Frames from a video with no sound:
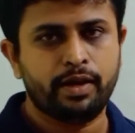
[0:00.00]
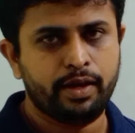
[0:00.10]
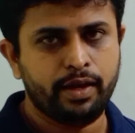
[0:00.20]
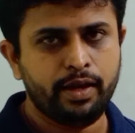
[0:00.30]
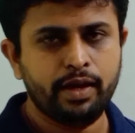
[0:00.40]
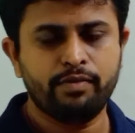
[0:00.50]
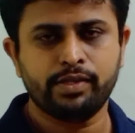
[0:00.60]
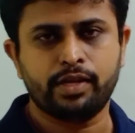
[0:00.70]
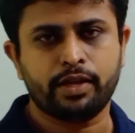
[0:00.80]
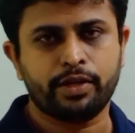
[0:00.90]
in our
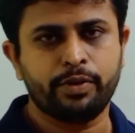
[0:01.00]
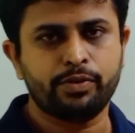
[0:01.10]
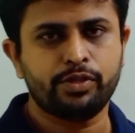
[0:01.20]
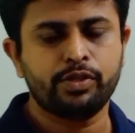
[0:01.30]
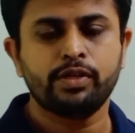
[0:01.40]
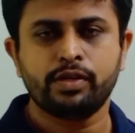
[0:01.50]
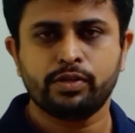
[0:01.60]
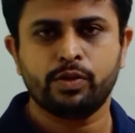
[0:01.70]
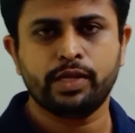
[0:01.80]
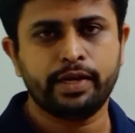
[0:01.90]
circuits
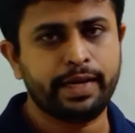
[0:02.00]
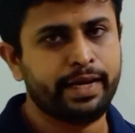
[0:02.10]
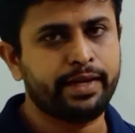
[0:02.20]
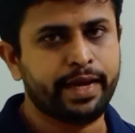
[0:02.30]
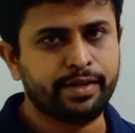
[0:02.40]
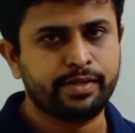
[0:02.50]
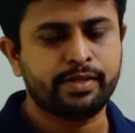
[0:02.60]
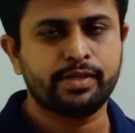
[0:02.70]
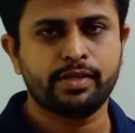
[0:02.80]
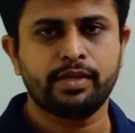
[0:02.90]
so that it
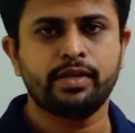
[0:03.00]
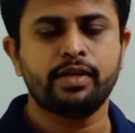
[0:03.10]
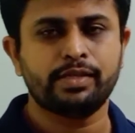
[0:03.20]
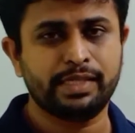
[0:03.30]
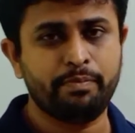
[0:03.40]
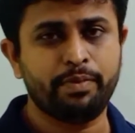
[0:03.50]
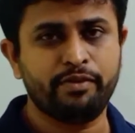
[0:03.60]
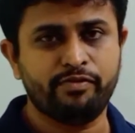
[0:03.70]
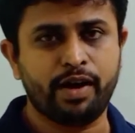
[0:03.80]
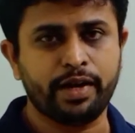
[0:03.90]
gets
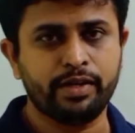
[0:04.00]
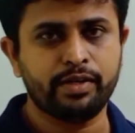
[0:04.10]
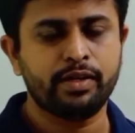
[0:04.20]
simplified